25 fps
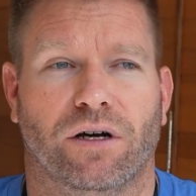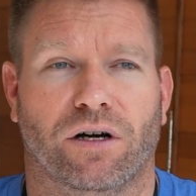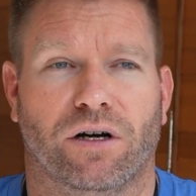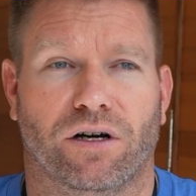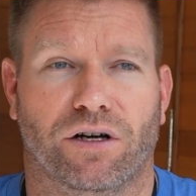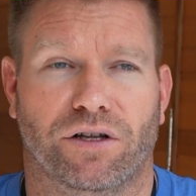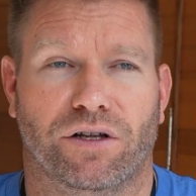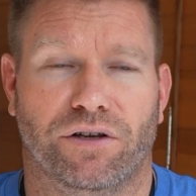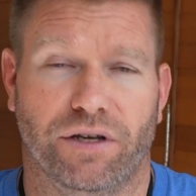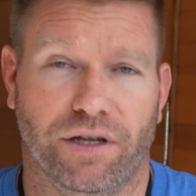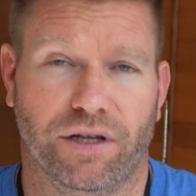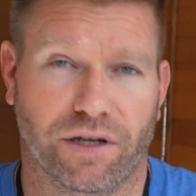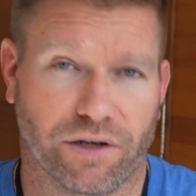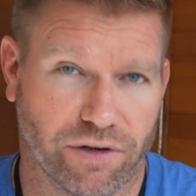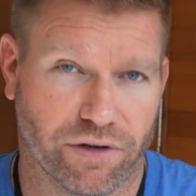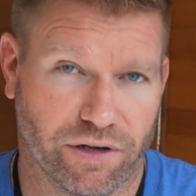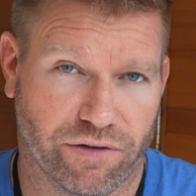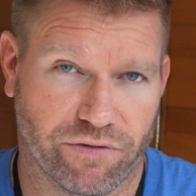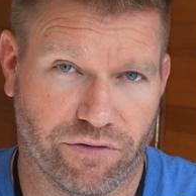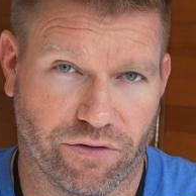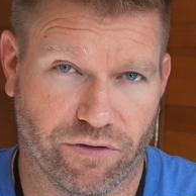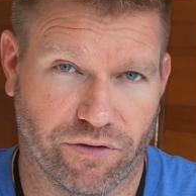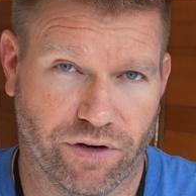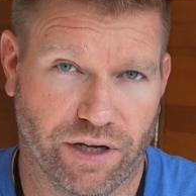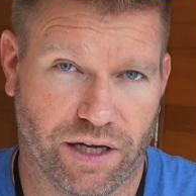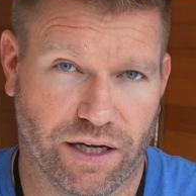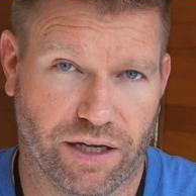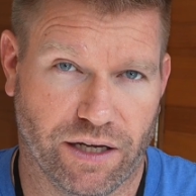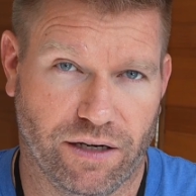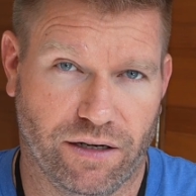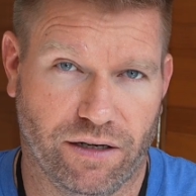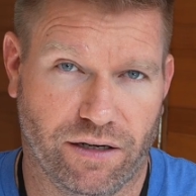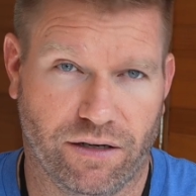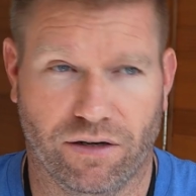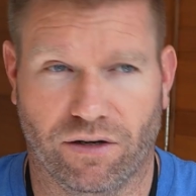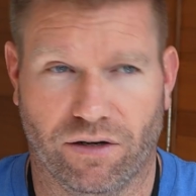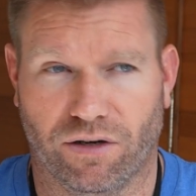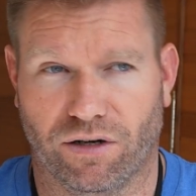on near infrared,
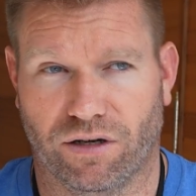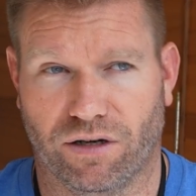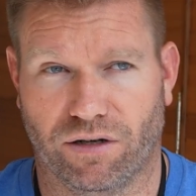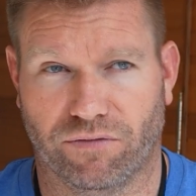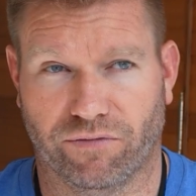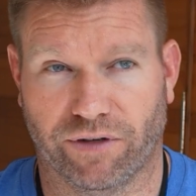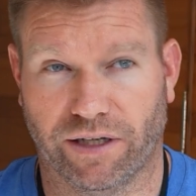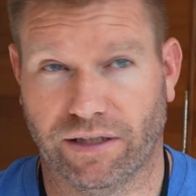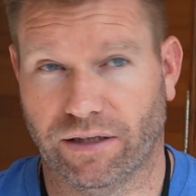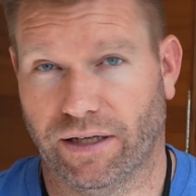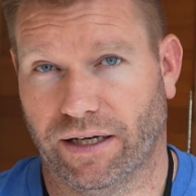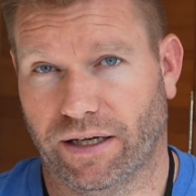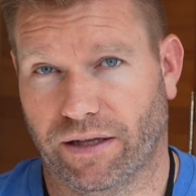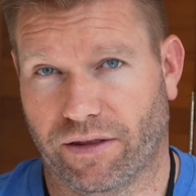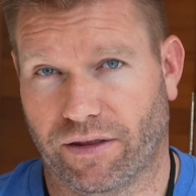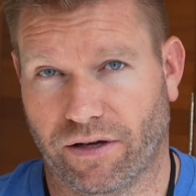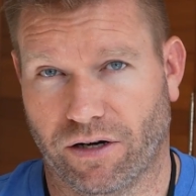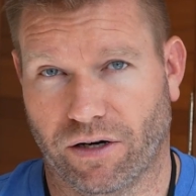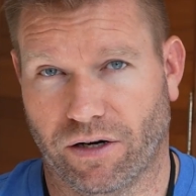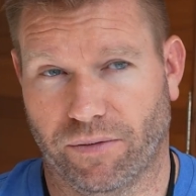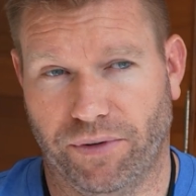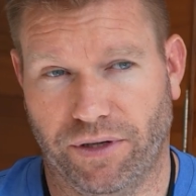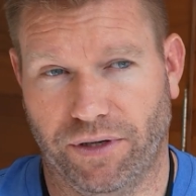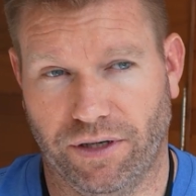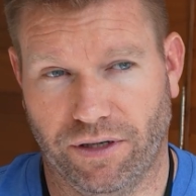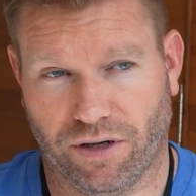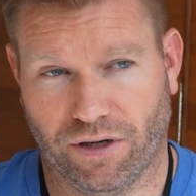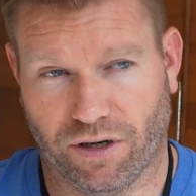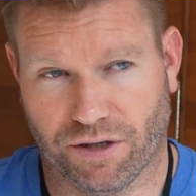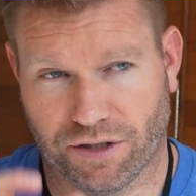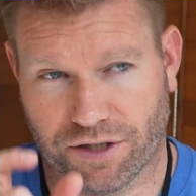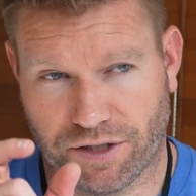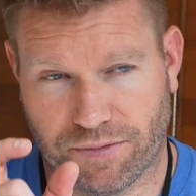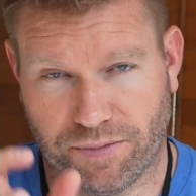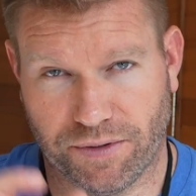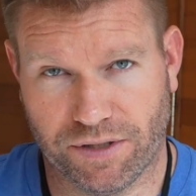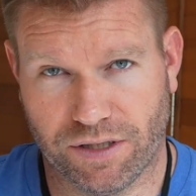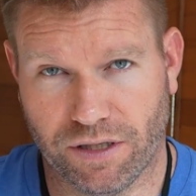on red light therapy are
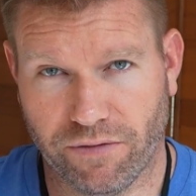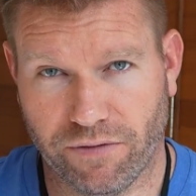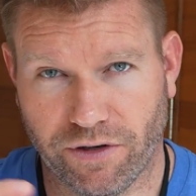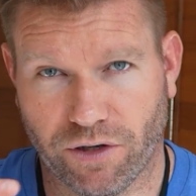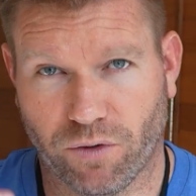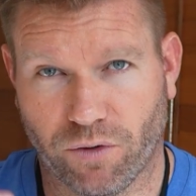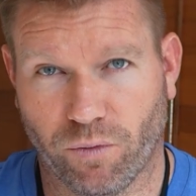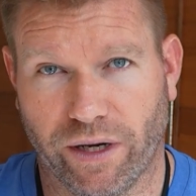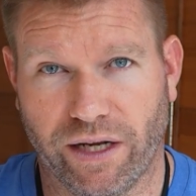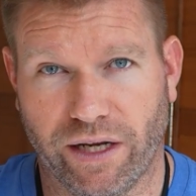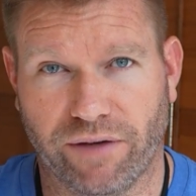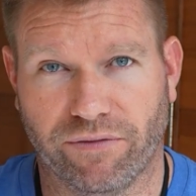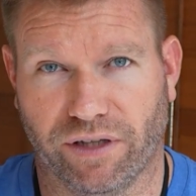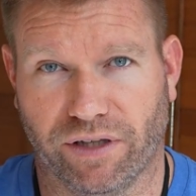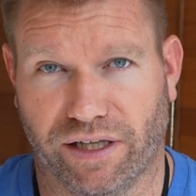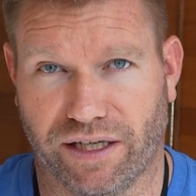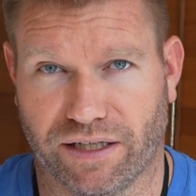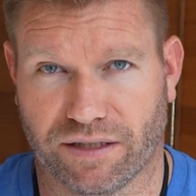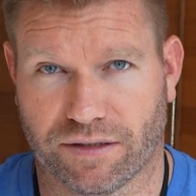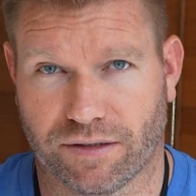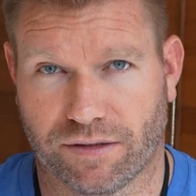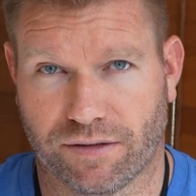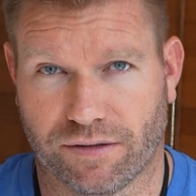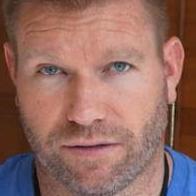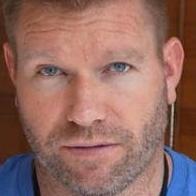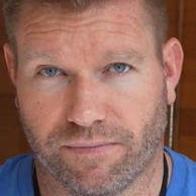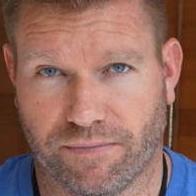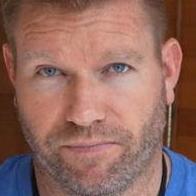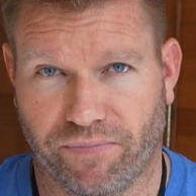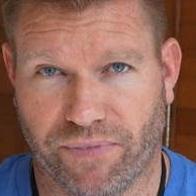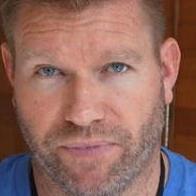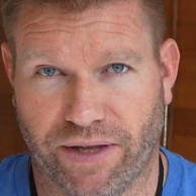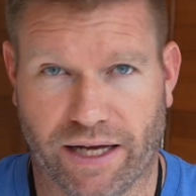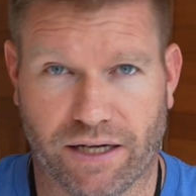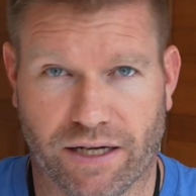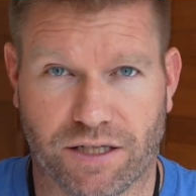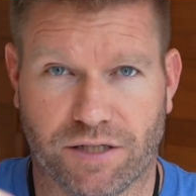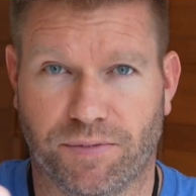specific wavelengths
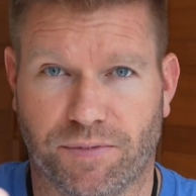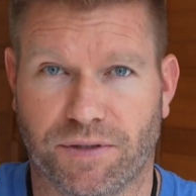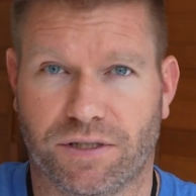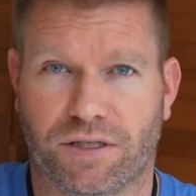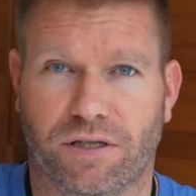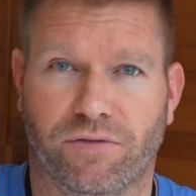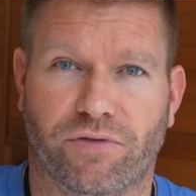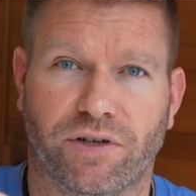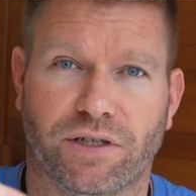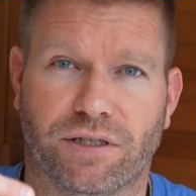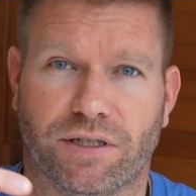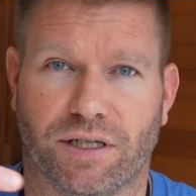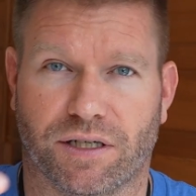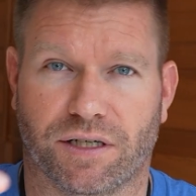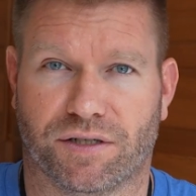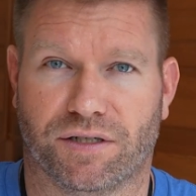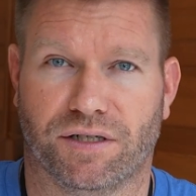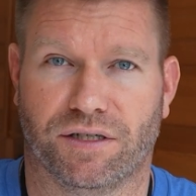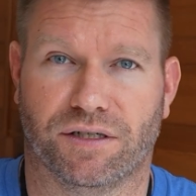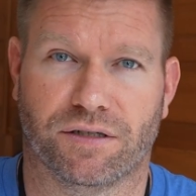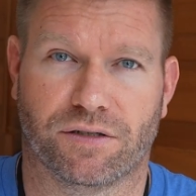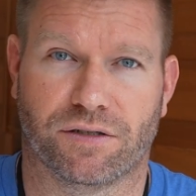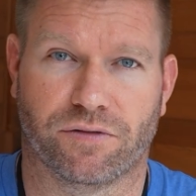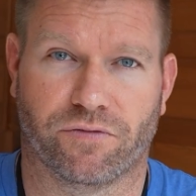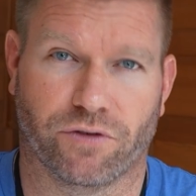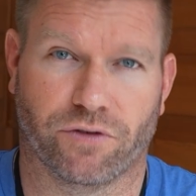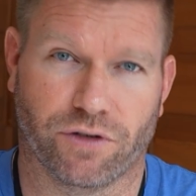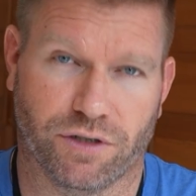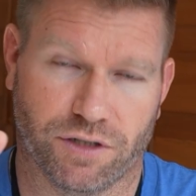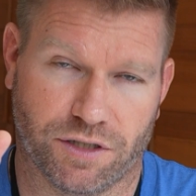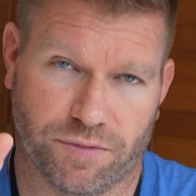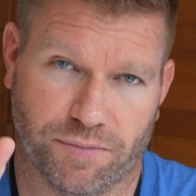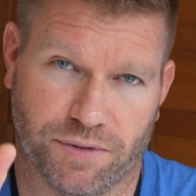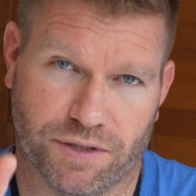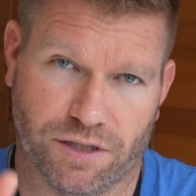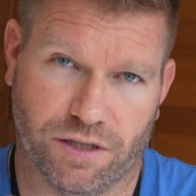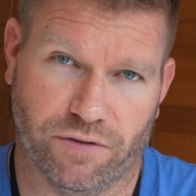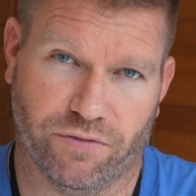at a specific distance for a
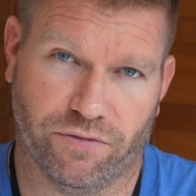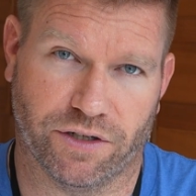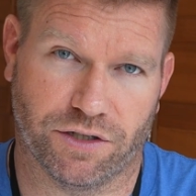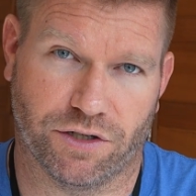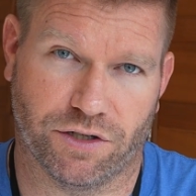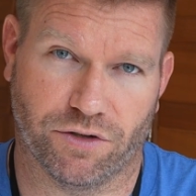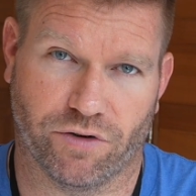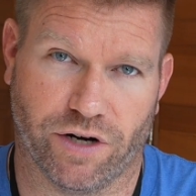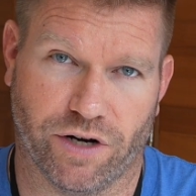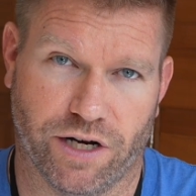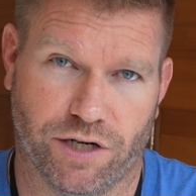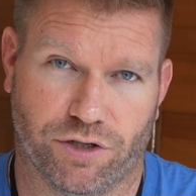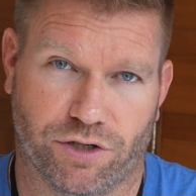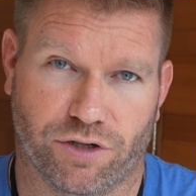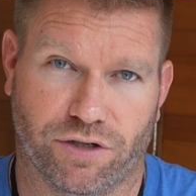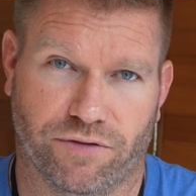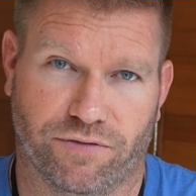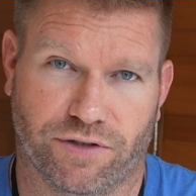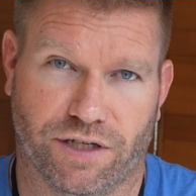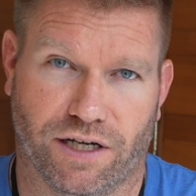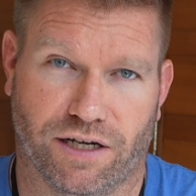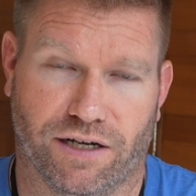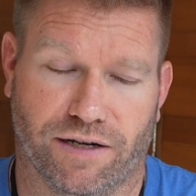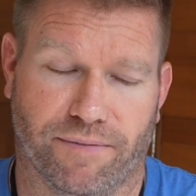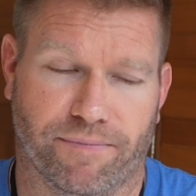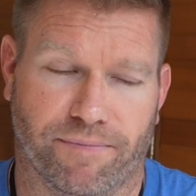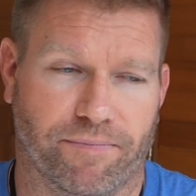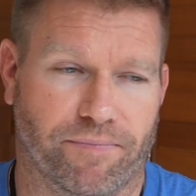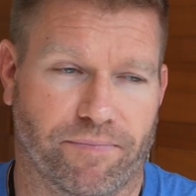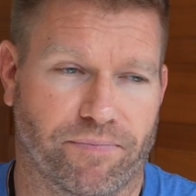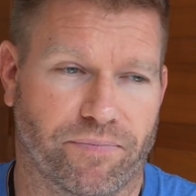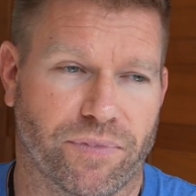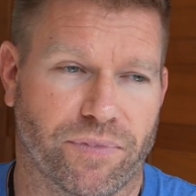specific duration of time.